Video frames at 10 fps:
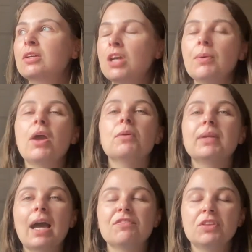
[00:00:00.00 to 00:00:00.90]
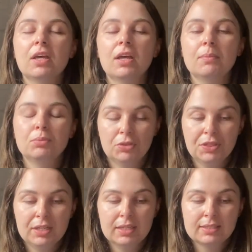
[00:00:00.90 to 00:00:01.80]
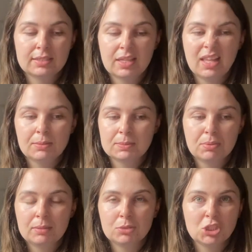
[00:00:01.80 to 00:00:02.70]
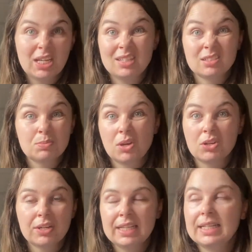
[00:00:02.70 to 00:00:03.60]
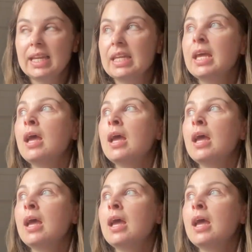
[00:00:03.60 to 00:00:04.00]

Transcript: go home and have the blood thinners, and that was pretty much it, and just work on healing.